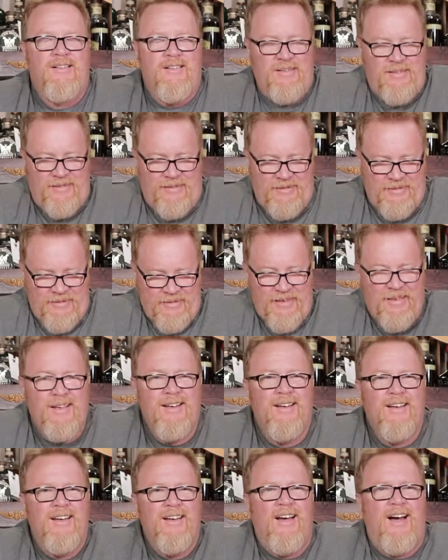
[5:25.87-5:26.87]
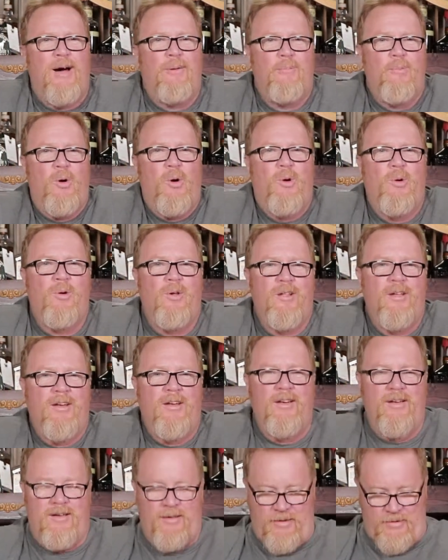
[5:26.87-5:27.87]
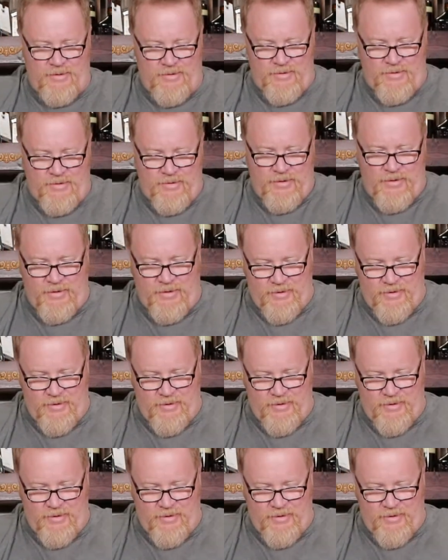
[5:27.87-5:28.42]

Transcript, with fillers: Roll it. No, roll it like.